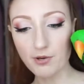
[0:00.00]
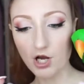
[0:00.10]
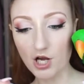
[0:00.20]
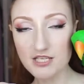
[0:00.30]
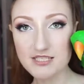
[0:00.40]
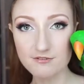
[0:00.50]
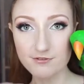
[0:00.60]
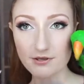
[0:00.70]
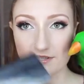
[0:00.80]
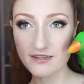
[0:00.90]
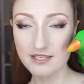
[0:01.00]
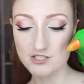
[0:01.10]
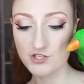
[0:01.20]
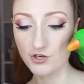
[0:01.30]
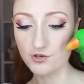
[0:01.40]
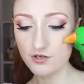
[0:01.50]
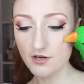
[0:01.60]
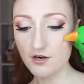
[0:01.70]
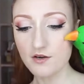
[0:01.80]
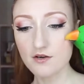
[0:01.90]
your purse and a few other things too.
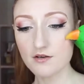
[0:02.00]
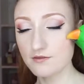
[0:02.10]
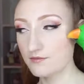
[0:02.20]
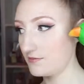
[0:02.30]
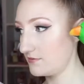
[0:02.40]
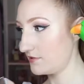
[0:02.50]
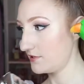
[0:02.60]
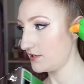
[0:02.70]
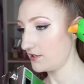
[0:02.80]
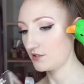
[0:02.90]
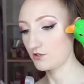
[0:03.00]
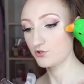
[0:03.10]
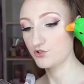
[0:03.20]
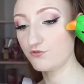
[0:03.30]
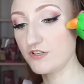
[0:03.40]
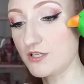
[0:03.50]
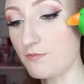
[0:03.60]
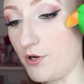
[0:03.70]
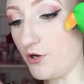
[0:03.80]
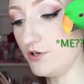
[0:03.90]
What about a bird? Could you fit a
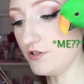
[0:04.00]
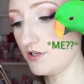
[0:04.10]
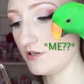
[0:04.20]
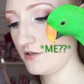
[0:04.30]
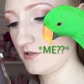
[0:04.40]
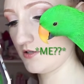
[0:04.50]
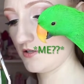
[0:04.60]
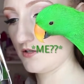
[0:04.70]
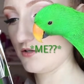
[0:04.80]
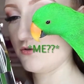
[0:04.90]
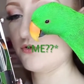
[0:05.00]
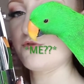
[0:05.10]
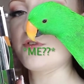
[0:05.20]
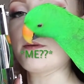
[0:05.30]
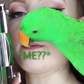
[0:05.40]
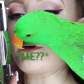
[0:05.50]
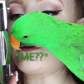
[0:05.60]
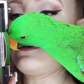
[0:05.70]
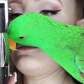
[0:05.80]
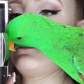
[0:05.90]
bird? Could you fit a
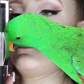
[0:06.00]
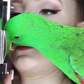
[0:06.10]
bird though?